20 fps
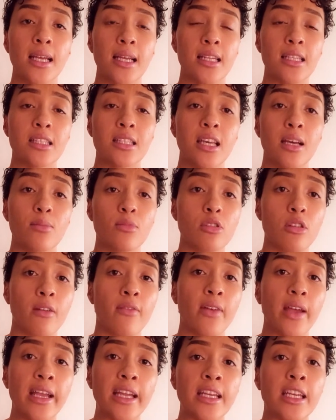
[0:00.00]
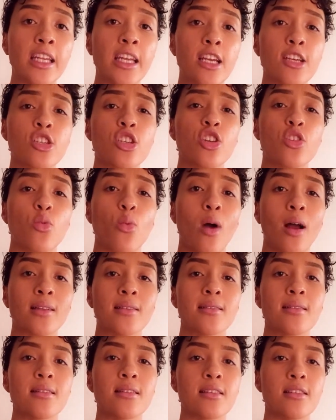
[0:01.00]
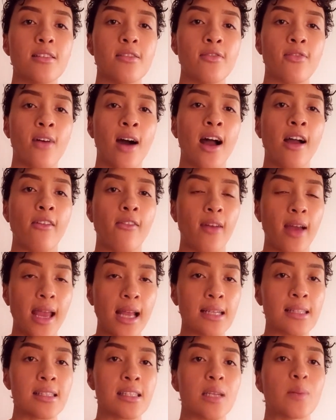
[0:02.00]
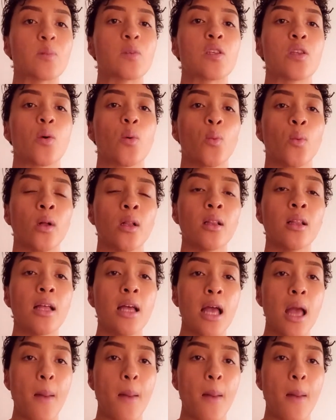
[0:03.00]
in terms of adiation, once the survivor accepts the will,